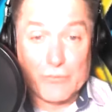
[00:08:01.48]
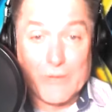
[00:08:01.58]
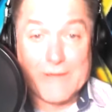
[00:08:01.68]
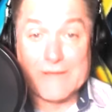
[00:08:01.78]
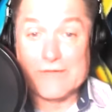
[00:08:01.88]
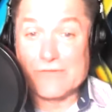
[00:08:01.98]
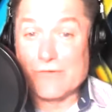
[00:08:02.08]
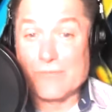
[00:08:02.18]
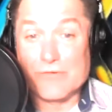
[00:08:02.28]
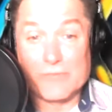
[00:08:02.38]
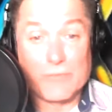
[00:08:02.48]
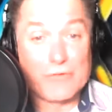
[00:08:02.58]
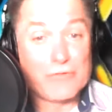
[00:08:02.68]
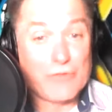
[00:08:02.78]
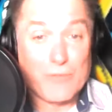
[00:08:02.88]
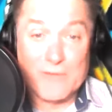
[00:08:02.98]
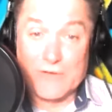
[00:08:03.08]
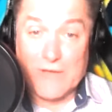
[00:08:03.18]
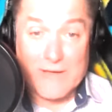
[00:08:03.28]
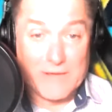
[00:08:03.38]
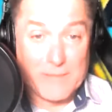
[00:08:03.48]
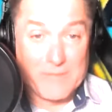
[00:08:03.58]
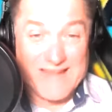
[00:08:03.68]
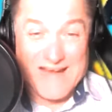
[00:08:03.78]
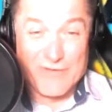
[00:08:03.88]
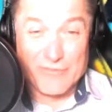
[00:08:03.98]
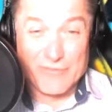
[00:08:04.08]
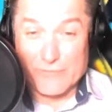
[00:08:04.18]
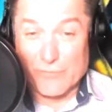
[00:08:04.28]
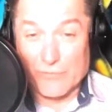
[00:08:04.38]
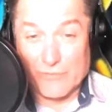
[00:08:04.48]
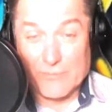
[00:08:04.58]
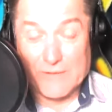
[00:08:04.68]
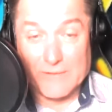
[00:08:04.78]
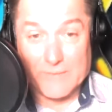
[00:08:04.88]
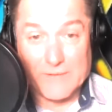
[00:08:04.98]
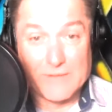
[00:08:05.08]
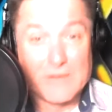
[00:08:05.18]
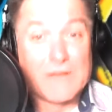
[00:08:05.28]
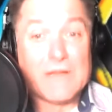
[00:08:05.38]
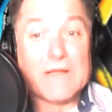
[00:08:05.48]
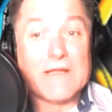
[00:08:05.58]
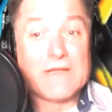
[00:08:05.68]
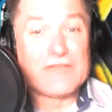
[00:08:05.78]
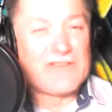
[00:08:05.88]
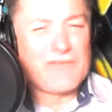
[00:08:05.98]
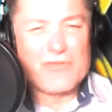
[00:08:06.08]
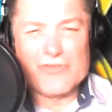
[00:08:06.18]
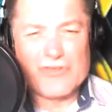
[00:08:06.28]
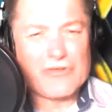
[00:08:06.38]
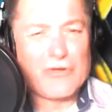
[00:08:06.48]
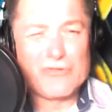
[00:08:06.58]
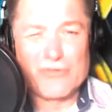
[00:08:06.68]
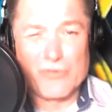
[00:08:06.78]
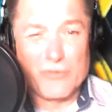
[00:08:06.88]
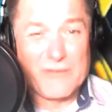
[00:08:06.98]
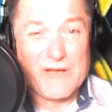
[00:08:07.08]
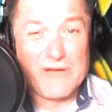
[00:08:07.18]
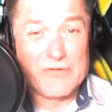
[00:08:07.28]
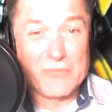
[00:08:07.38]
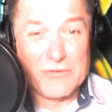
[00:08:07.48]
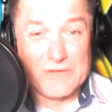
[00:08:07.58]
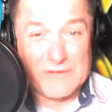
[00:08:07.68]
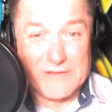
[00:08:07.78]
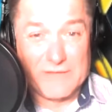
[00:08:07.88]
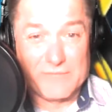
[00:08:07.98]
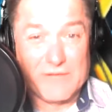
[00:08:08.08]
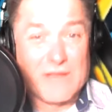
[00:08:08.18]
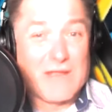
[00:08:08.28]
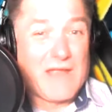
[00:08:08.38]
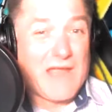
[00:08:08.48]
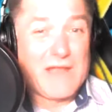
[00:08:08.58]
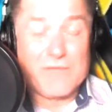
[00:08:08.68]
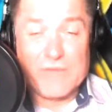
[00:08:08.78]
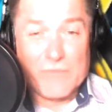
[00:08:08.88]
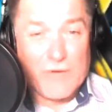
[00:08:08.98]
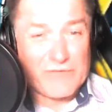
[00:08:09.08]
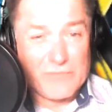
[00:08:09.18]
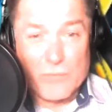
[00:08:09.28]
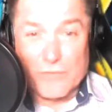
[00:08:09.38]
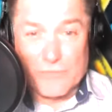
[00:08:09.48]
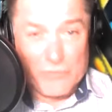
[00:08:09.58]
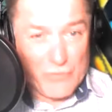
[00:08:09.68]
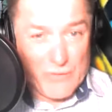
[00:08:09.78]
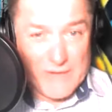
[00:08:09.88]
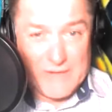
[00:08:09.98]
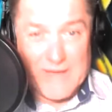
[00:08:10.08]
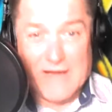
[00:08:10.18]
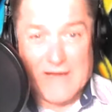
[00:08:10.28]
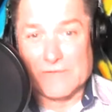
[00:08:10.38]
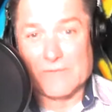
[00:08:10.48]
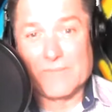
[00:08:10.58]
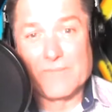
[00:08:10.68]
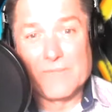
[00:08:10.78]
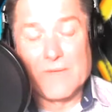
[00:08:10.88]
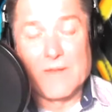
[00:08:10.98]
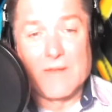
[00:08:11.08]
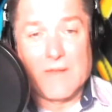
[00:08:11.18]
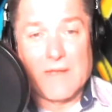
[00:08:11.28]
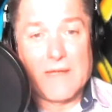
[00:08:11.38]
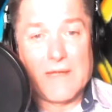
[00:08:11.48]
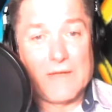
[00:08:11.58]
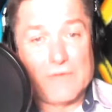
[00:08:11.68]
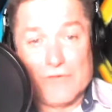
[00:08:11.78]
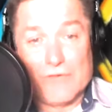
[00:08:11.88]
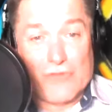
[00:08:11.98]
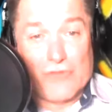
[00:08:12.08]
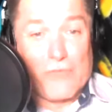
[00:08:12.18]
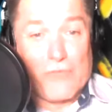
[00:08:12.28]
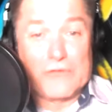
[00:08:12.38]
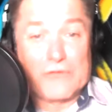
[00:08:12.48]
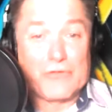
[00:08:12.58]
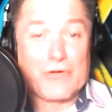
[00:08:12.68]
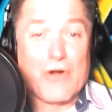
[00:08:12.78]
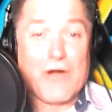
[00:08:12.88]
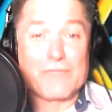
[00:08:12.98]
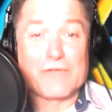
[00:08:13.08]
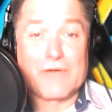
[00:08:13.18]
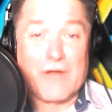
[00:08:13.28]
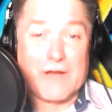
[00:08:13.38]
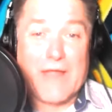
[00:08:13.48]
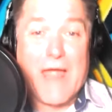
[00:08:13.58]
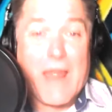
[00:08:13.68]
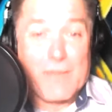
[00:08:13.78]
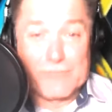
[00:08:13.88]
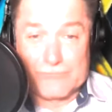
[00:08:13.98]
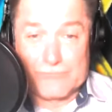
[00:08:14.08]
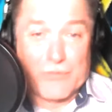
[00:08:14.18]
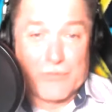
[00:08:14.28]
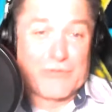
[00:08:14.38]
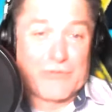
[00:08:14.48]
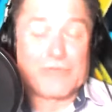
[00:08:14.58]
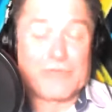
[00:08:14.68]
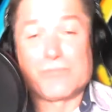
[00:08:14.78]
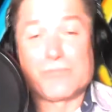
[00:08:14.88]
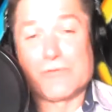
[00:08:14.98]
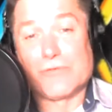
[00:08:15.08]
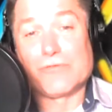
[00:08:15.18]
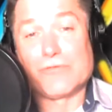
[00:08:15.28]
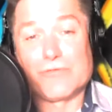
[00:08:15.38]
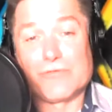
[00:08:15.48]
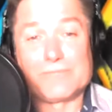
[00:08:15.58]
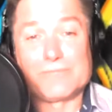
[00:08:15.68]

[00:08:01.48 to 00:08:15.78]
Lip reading: raining, it's still miserable. You told me you got a couple hours before somebody came in. He says, if you just close the door behind you when you leave, and if you want some more food, go ahead and have it. And John Voight took off, got a cab, went to this producer's